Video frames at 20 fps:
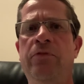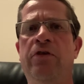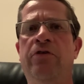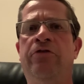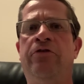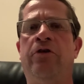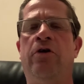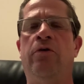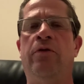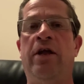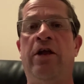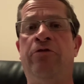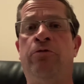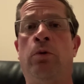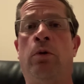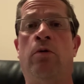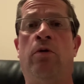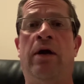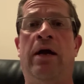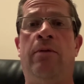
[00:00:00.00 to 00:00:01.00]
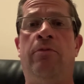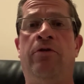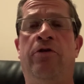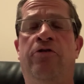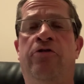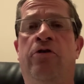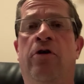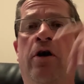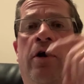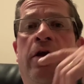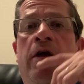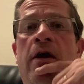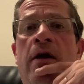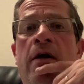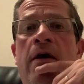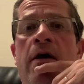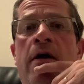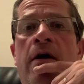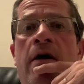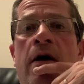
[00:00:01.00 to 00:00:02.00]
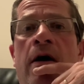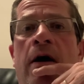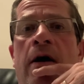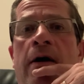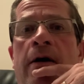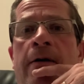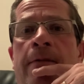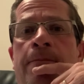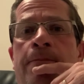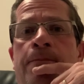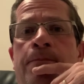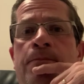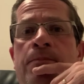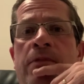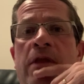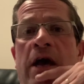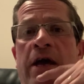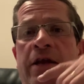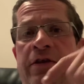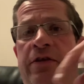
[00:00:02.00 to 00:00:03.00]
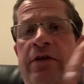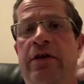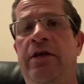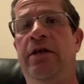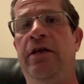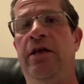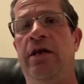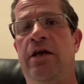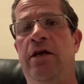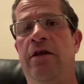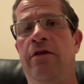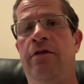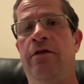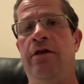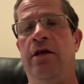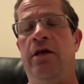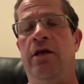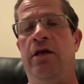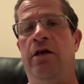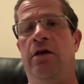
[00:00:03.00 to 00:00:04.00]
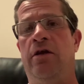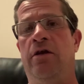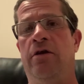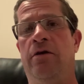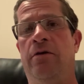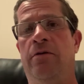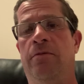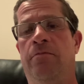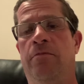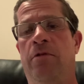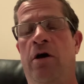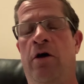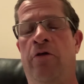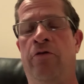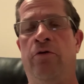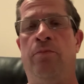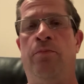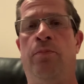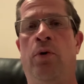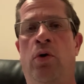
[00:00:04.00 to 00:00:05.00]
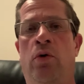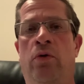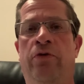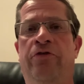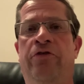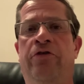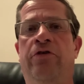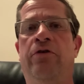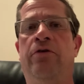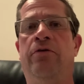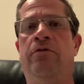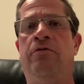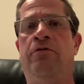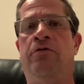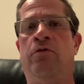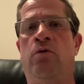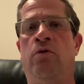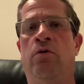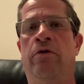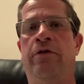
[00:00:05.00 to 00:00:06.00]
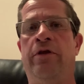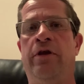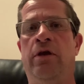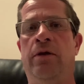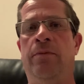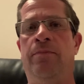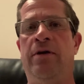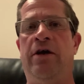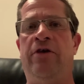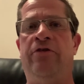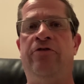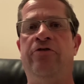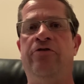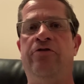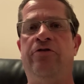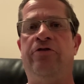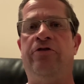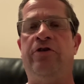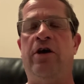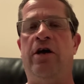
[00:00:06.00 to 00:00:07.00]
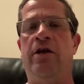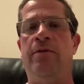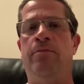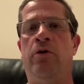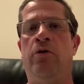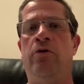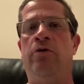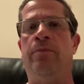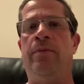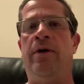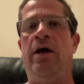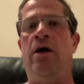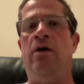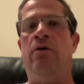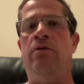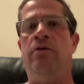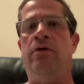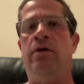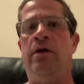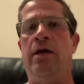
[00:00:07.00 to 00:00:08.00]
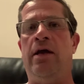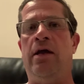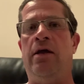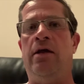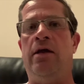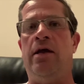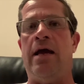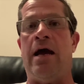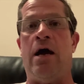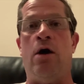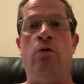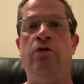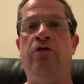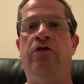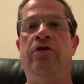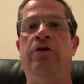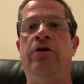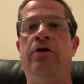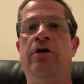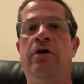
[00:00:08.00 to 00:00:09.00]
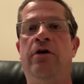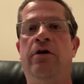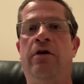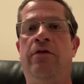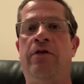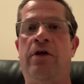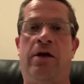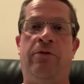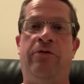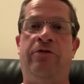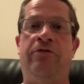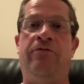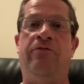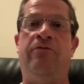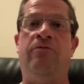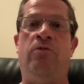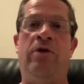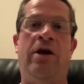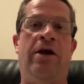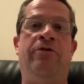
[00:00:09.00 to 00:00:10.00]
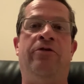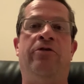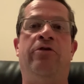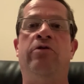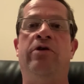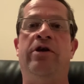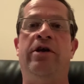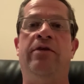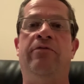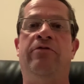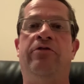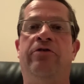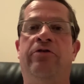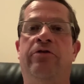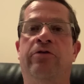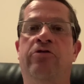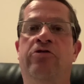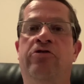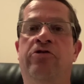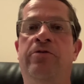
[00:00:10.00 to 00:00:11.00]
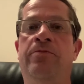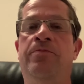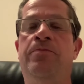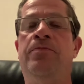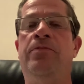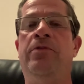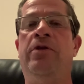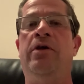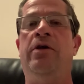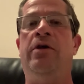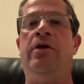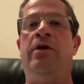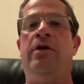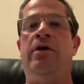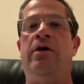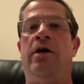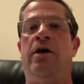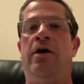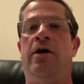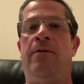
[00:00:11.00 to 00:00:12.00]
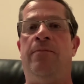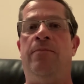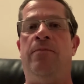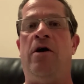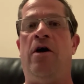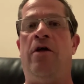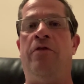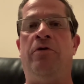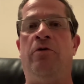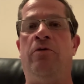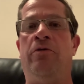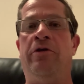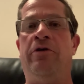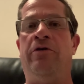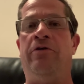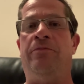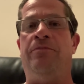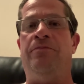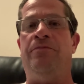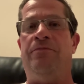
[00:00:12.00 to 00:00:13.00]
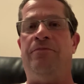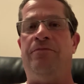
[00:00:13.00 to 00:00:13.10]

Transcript: So that's where we're at with the truck. I did get the other bolt for the passenger side motor mount out. Thought it was a rather creative solution. I'll